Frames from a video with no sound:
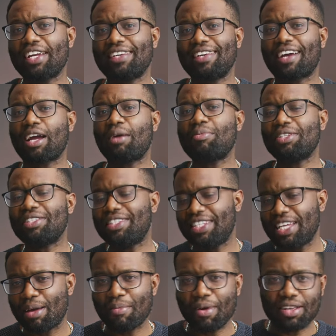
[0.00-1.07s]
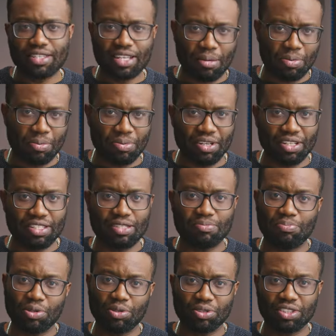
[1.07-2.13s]
there can be DMX capabilities
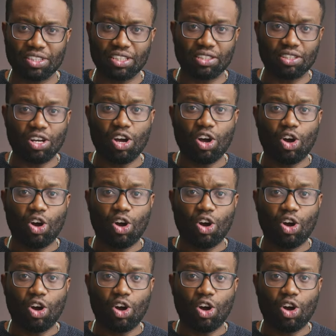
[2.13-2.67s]
built in,